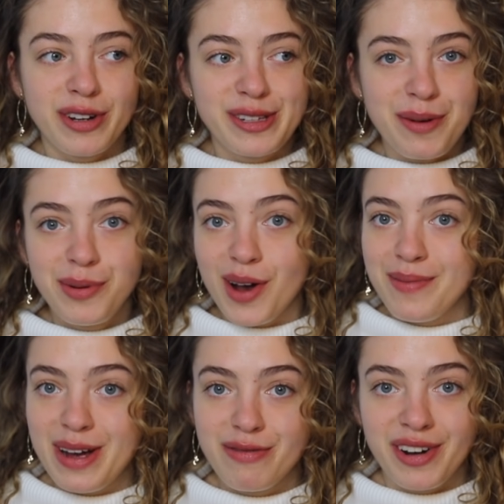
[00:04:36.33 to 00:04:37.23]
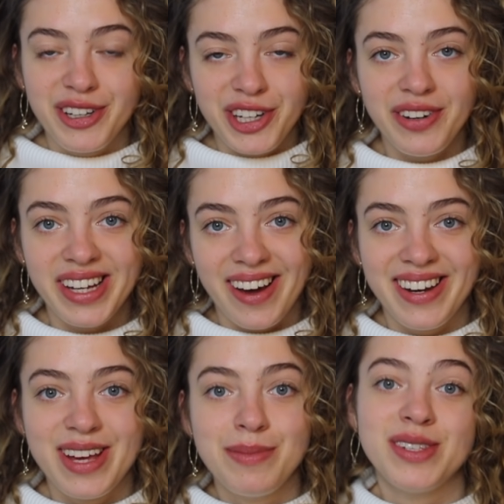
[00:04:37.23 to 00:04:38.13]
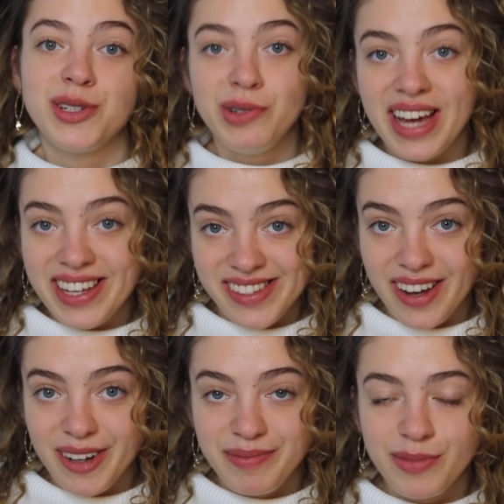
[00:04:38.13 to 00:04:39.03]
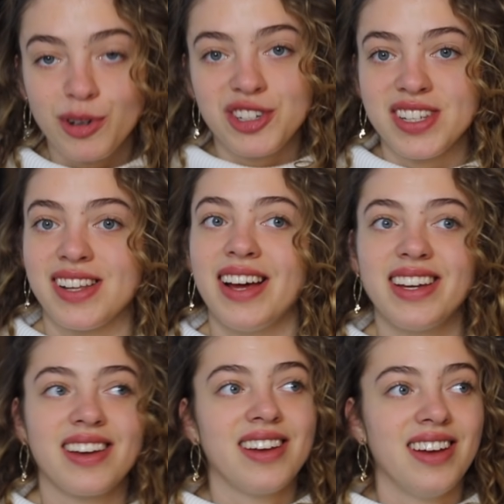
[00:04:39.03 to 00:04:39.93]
For example, I met a friend at uni, her name is Uyeza, which is like,